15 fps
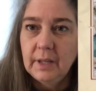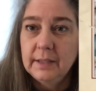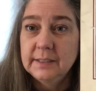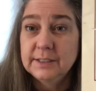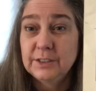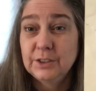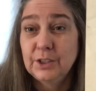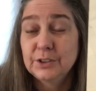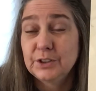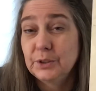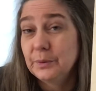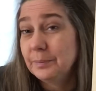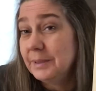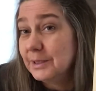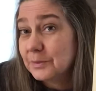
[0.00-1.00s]
This is also
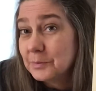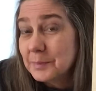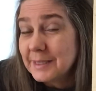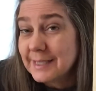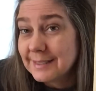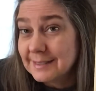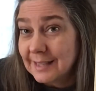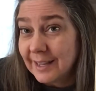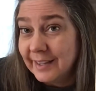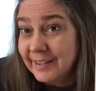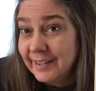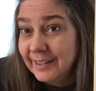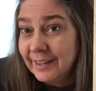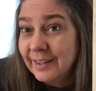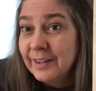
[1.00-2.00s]
a piece for my
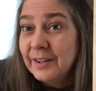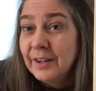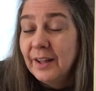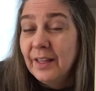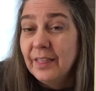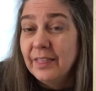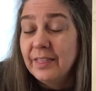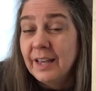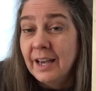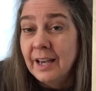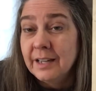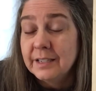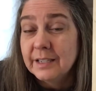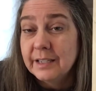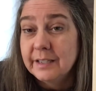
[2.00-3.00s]
son
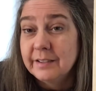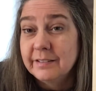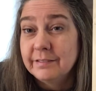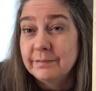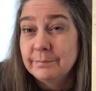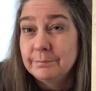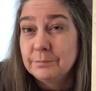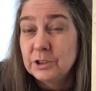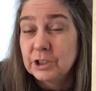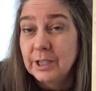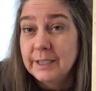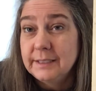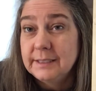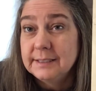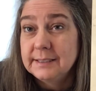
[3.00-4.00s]
that I am
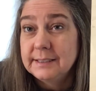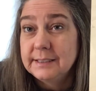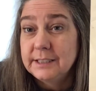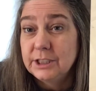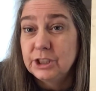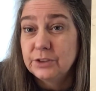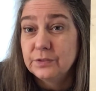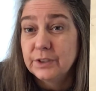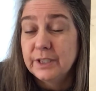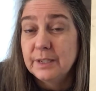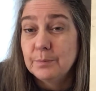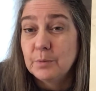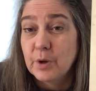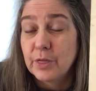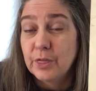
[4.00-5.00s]
trying to stitch for
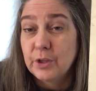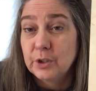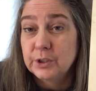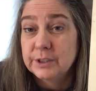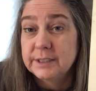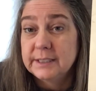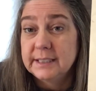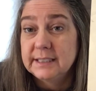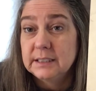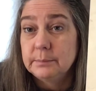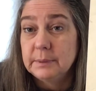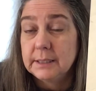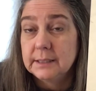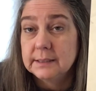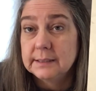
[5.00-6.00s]
him on Thursdays
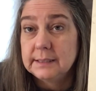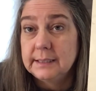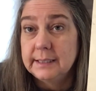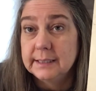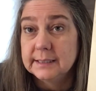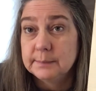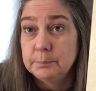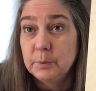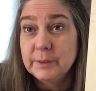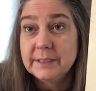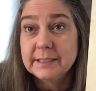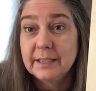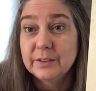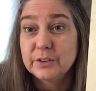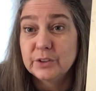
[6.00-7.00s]
because he has Boy
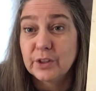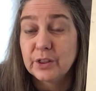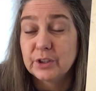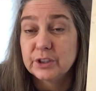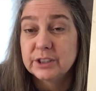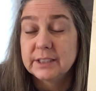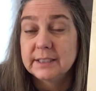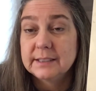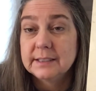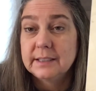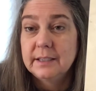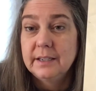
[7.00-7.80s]
Scouts on Thursdays.